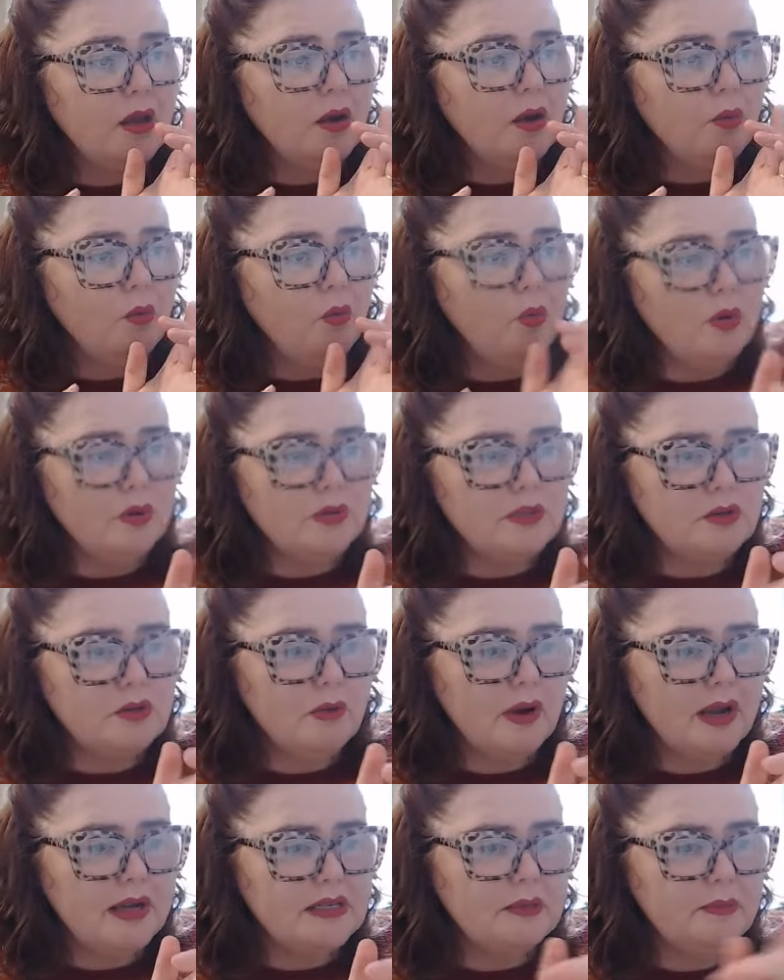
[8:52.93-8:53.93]
What's
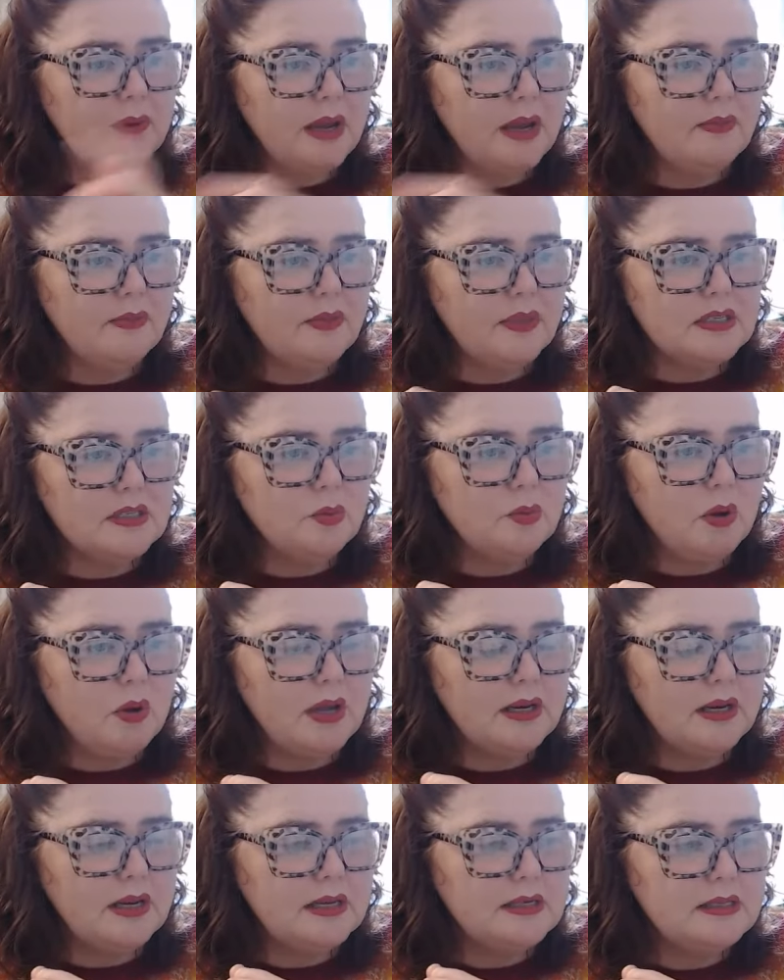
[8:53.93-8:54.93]
great about this
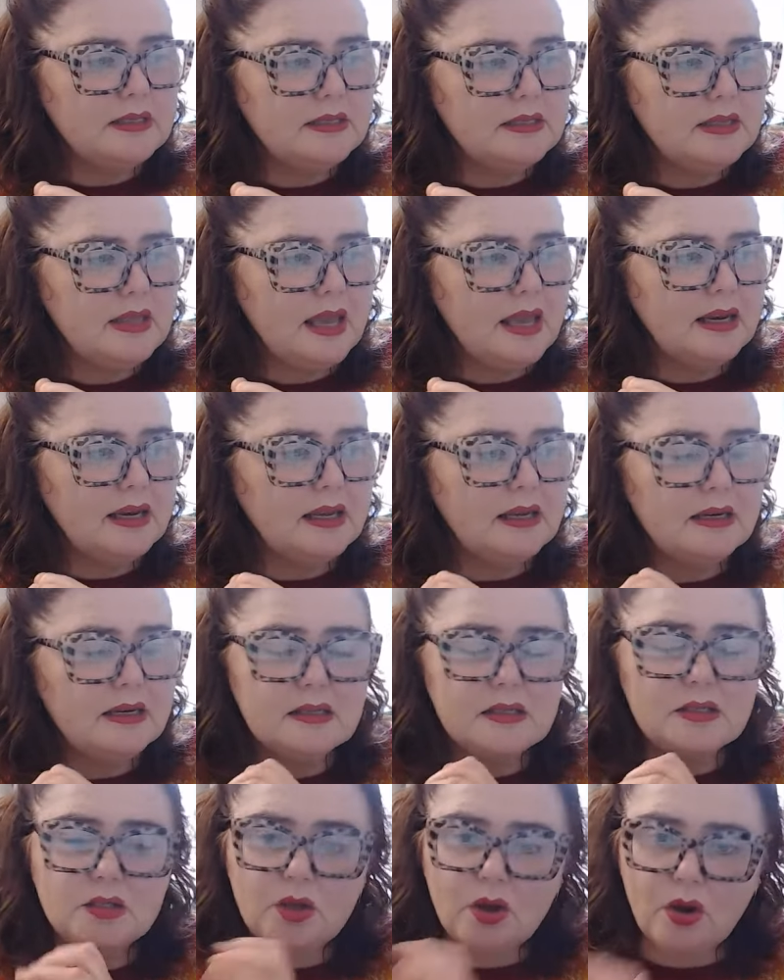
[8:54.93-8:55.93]
one is that it
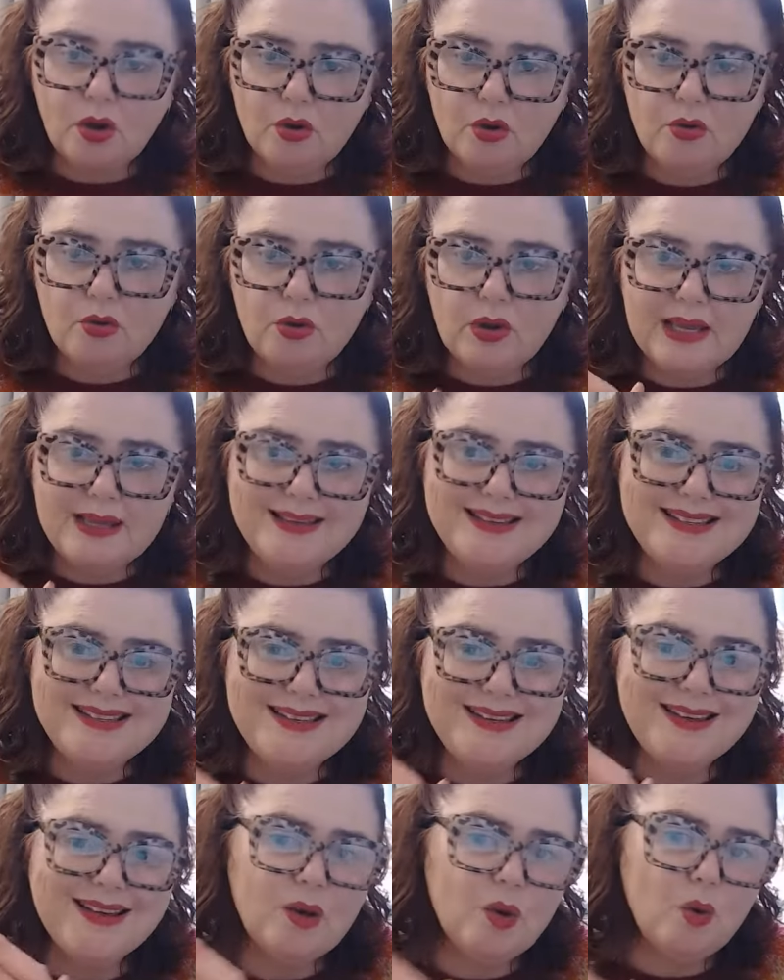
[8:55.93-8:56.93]
is so
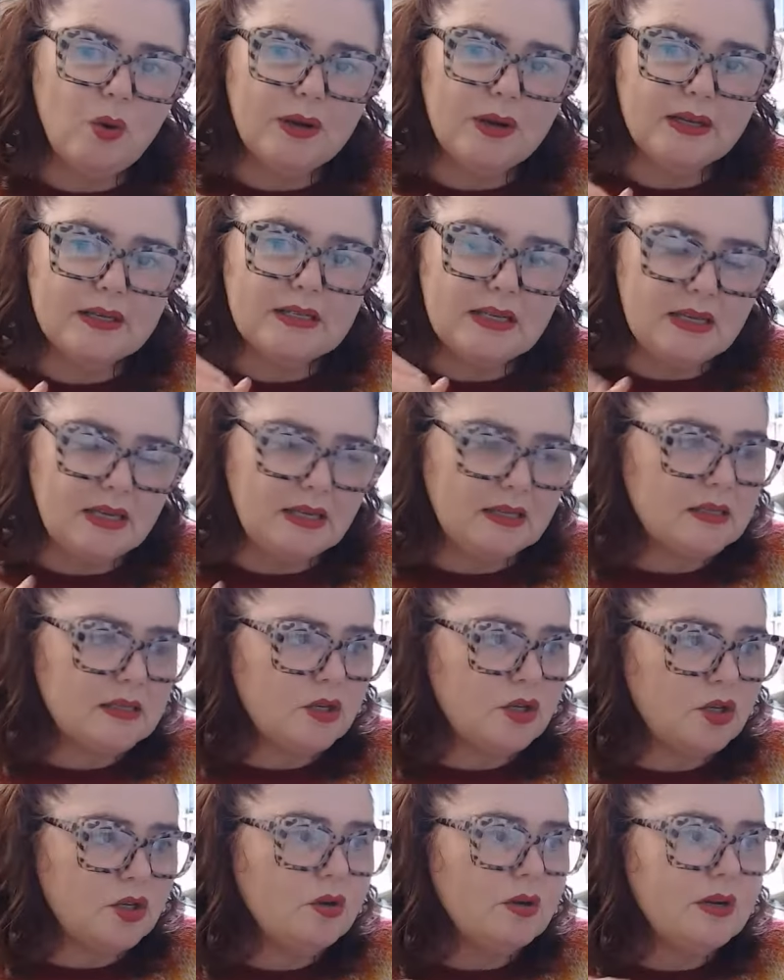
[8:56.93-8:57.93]
easy and quick to
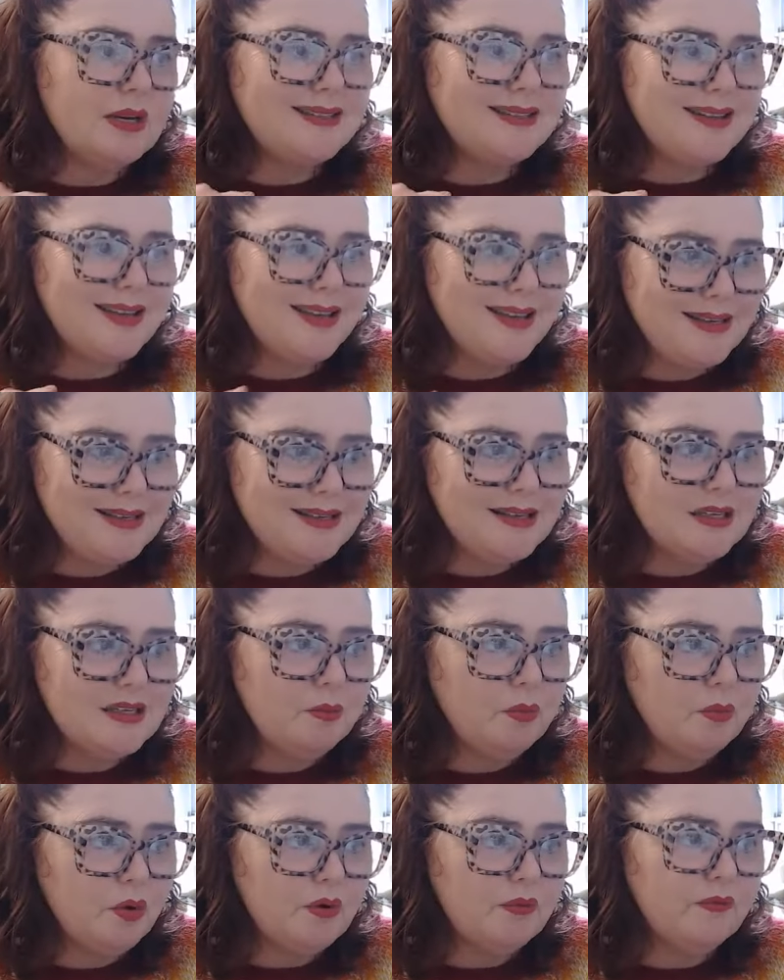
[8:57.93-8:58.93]
execute. It's easy
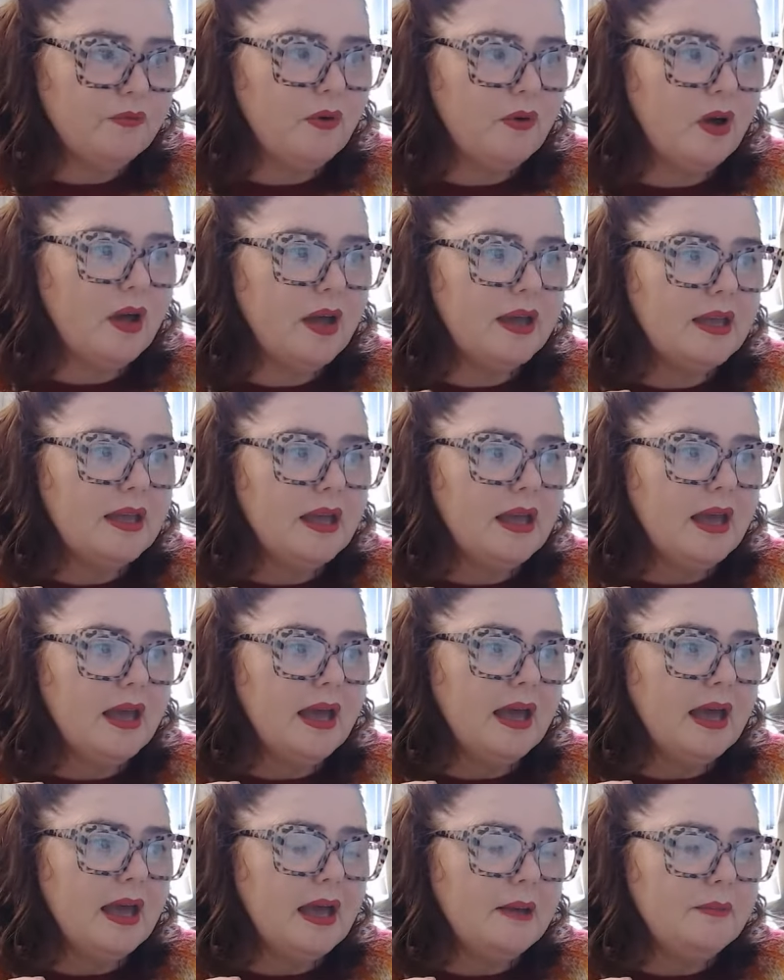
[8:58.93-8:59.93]
to modify.
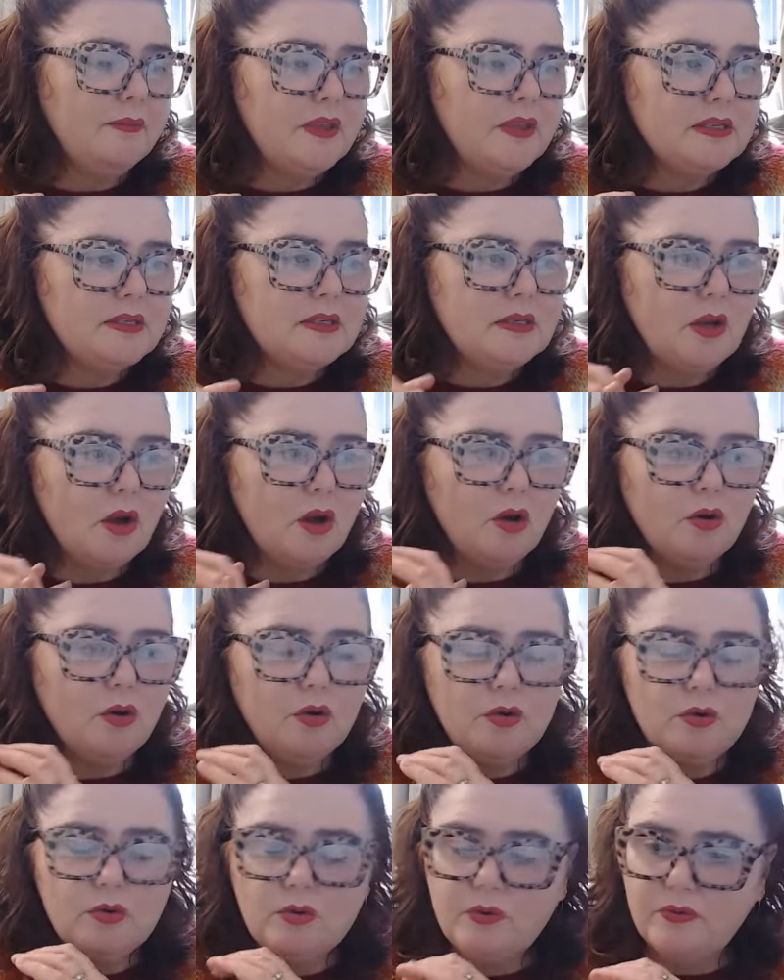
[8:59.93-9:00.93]
There's
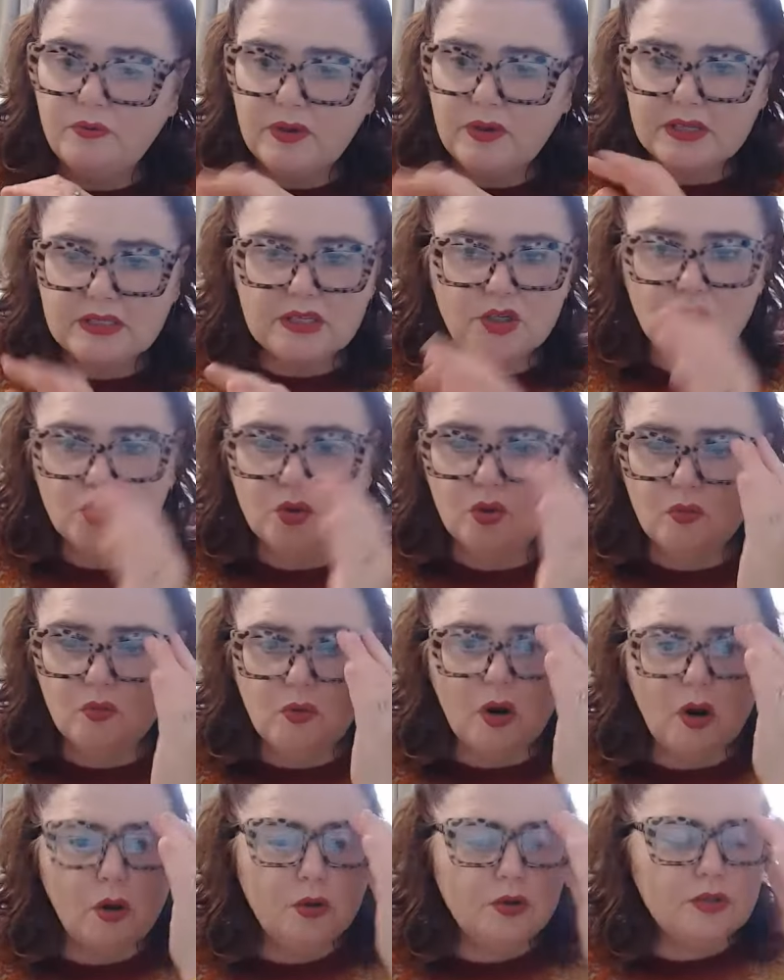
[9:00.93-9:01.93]
no fussy short
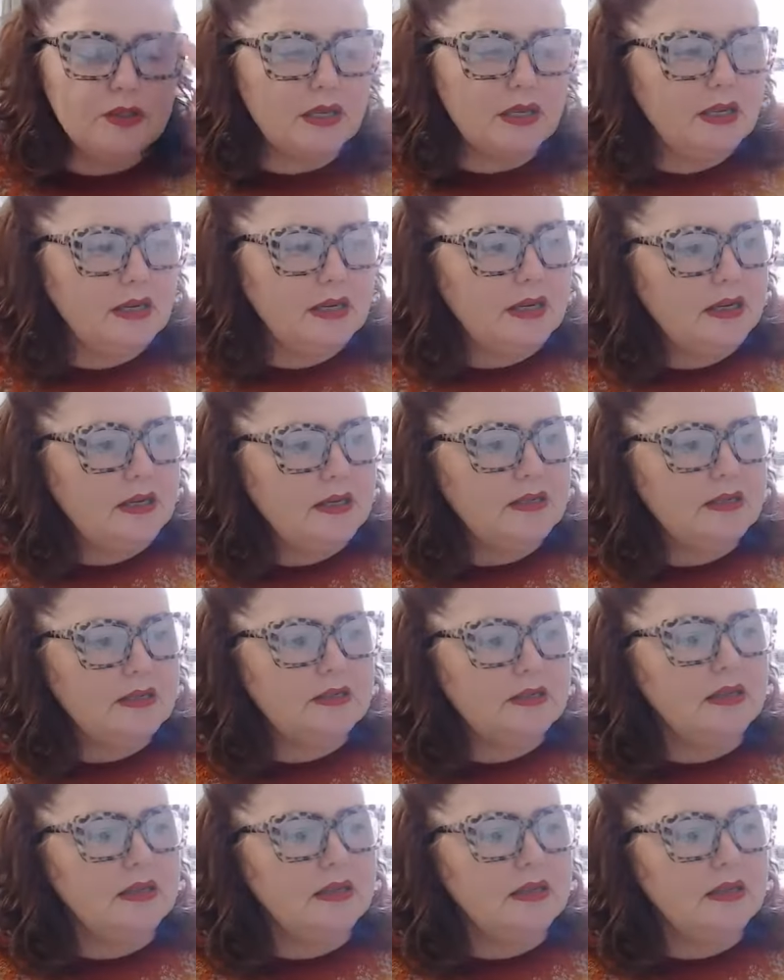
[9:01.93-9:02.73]
rows. It is